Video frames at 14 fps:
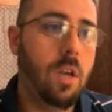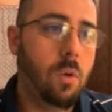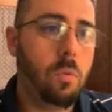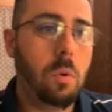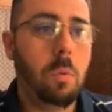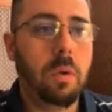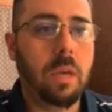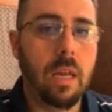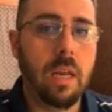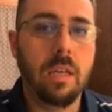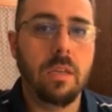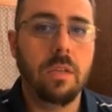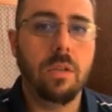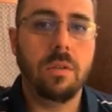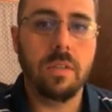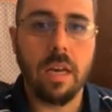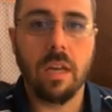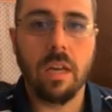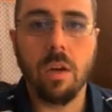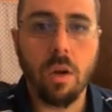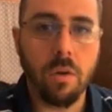when we get into
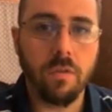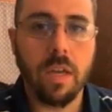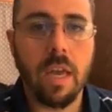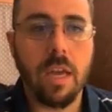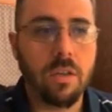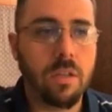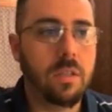setting notifications